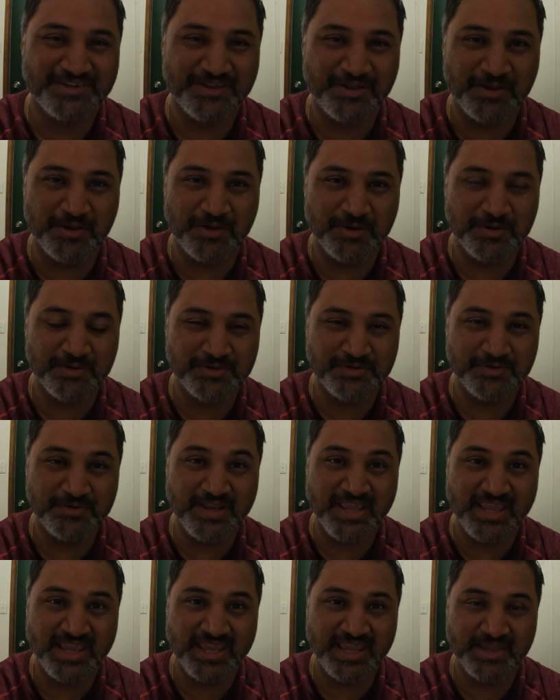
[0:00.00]
so
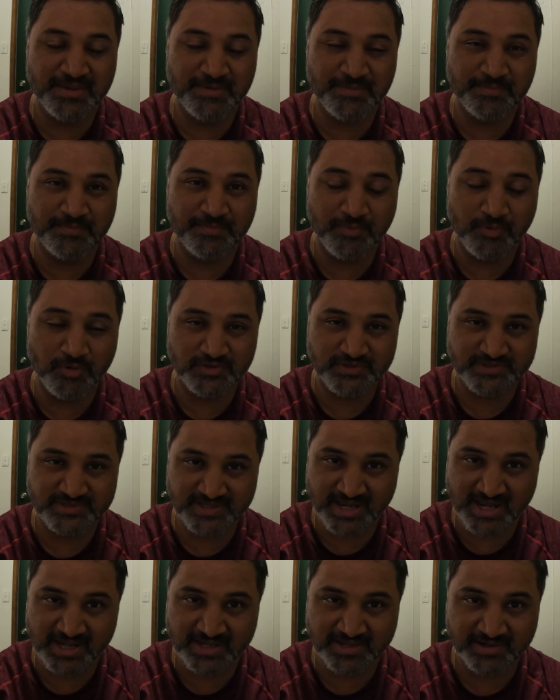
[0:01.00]
today was
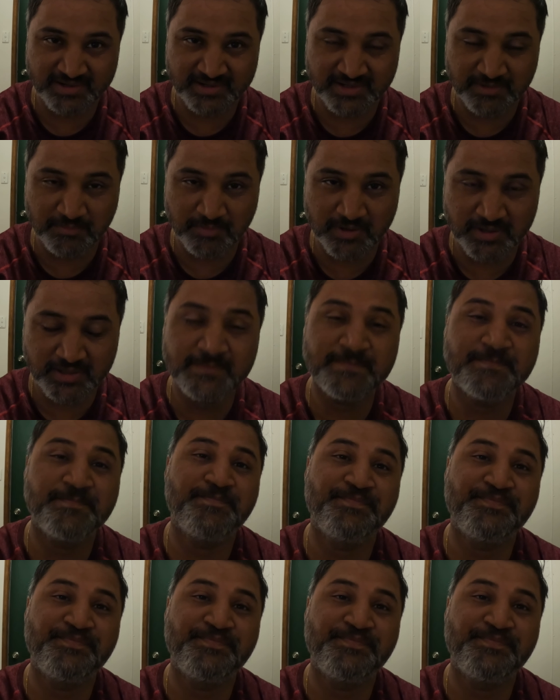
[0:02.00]
day 31